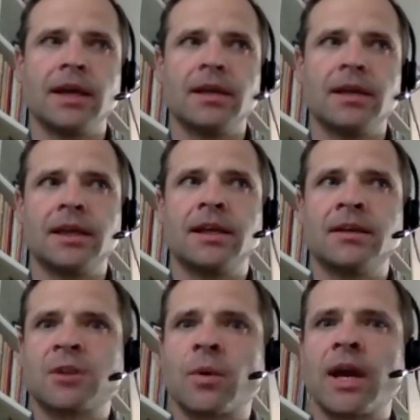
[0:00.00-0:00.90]

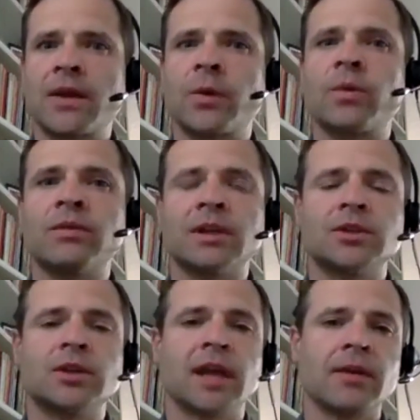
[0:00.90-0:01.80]
here's the way I think we really
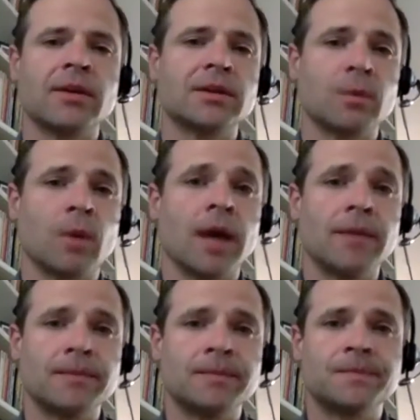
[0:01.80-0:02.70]
should handle this and
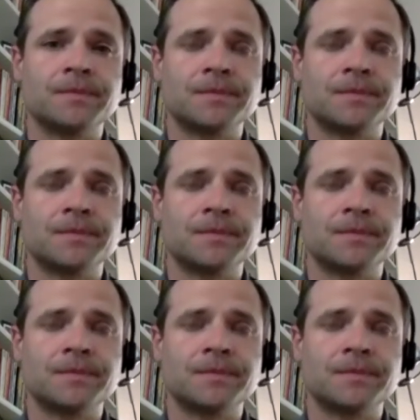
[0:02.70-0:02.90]
why.